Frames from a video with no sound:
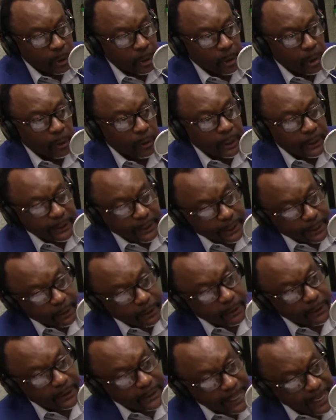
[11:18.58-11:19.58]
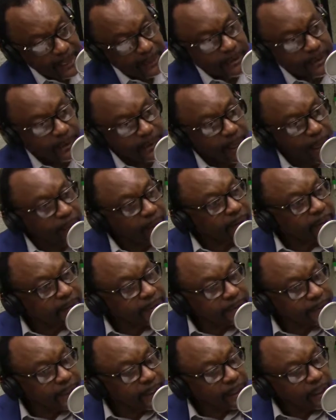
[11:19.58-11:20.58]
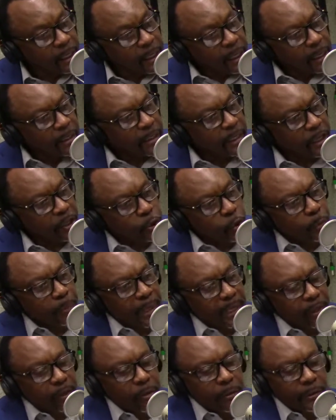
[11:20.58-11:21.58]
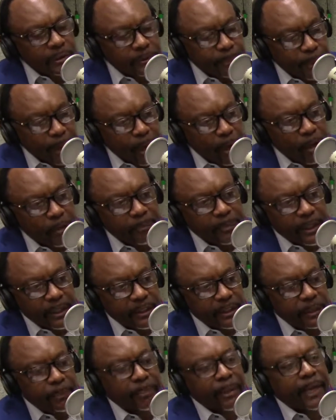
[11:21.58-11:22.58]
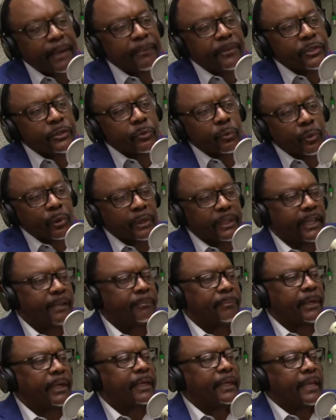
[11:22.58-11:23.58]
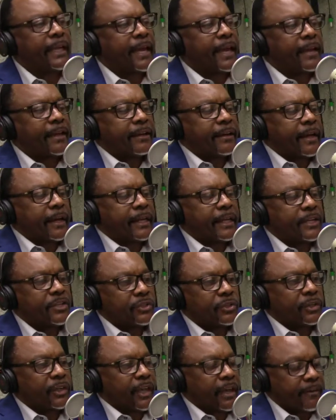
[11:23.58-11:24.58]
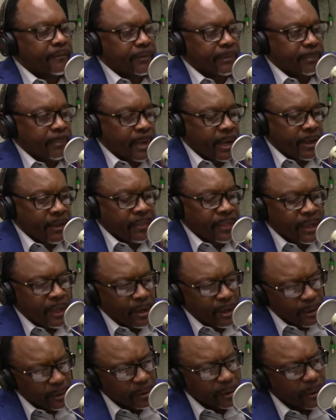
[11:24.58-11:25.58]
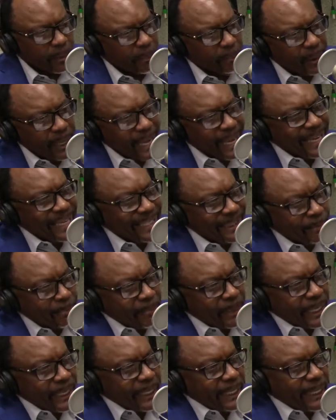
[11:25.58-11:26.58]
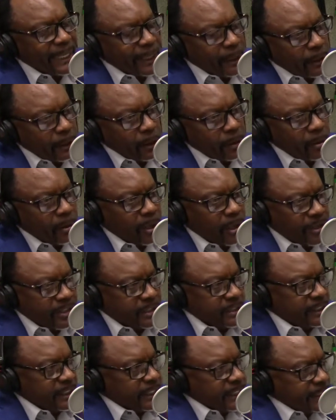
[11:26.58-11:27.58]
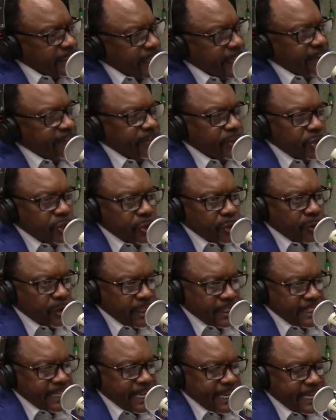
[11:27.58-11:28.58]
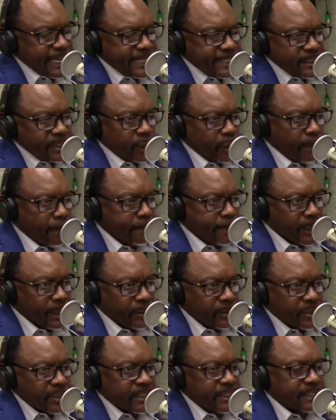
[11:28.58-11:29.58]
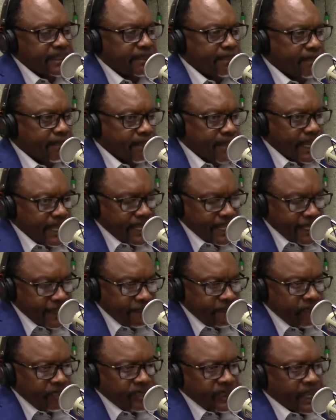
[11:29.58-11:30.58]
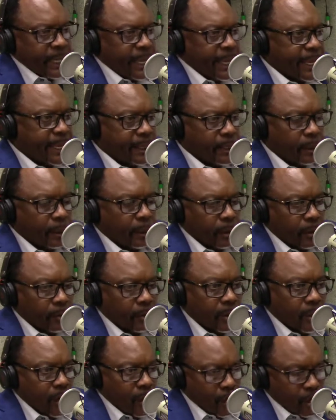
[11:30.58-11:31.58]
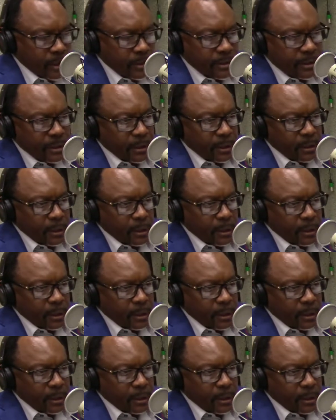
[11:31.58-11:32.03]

All right, that $100,000 sit. Now, you make your small monthly payments toward that money each and every month. You're buying money at a low cost. Look at life insurance as you're purchasing money at a low cost.